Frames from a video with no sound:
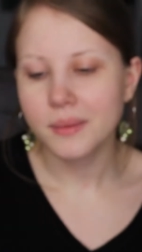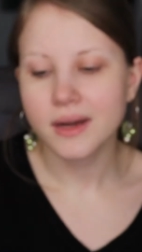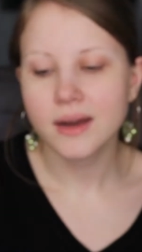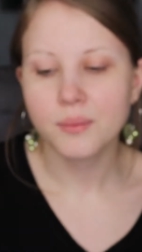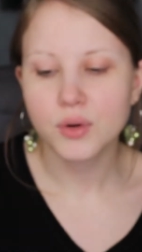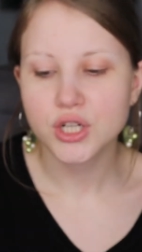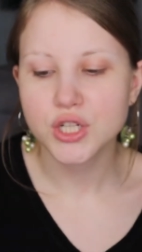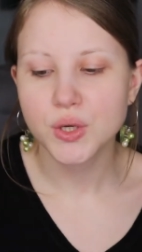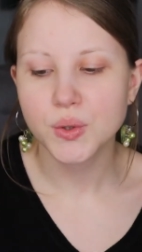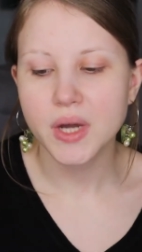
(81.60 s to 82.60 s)
my number
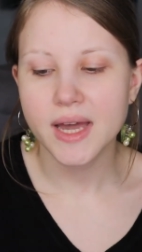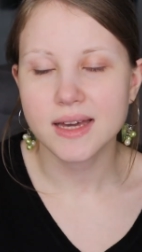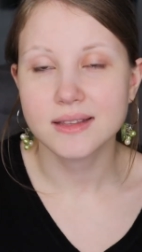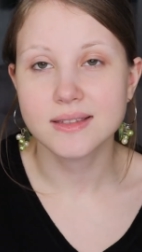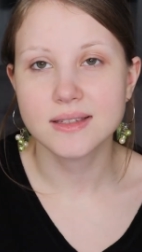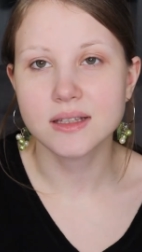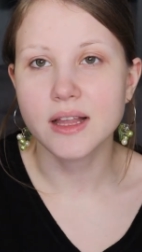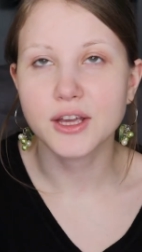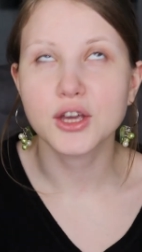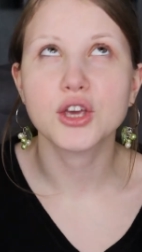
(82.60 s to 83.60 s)
2 is
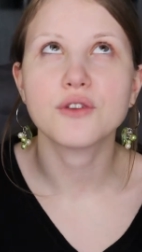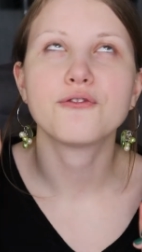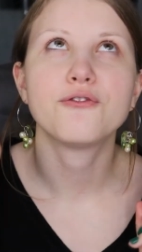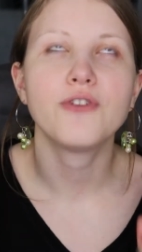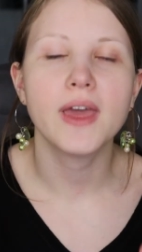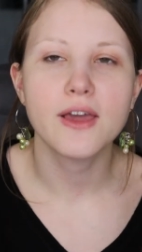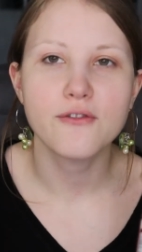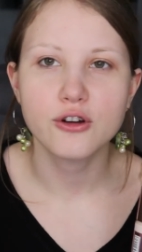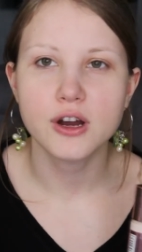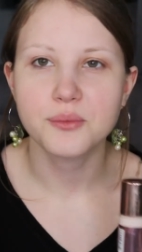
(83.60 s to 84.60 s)
like
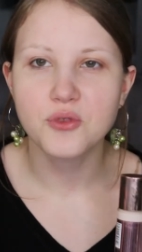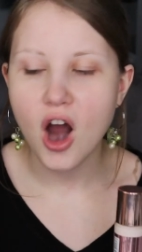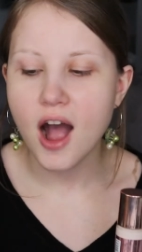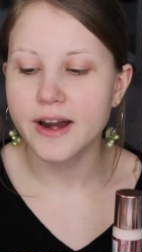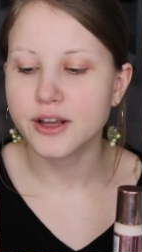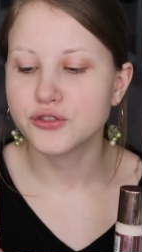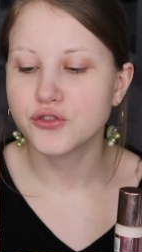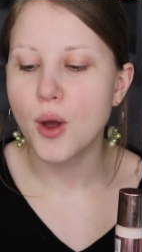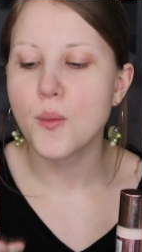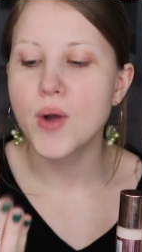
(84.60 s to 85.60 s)
favorite product
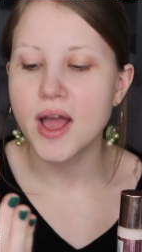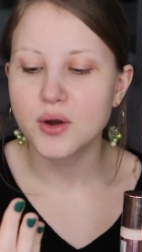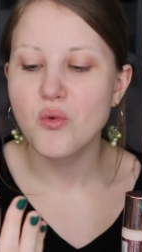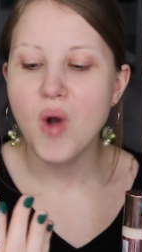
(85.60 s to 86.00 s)
from Wet n